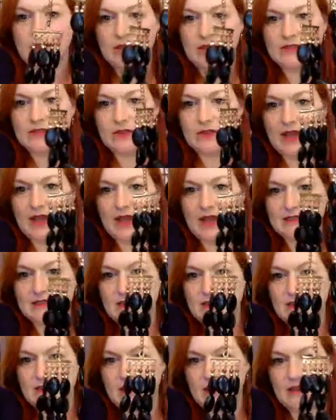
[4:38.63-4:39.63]
So that's
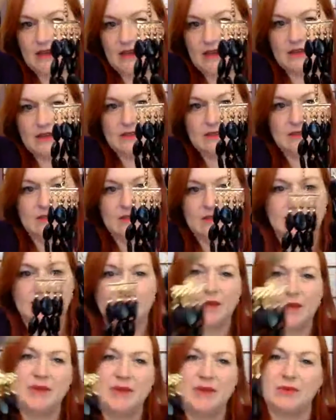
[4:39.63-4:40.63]
this.
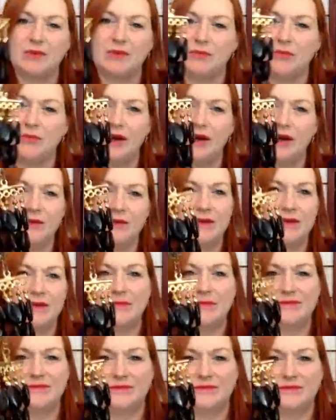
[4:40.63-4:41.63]
Maybe I would have bought it, but
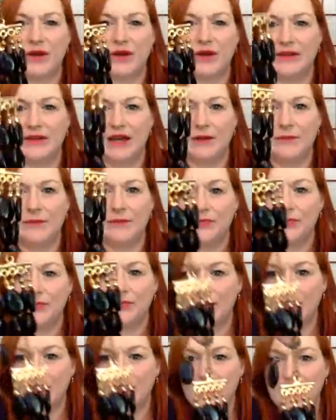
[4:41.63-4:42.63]
probably not.
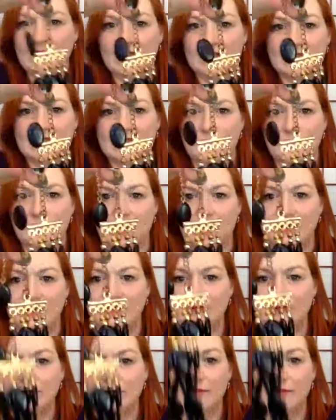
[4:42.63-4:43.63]
This one.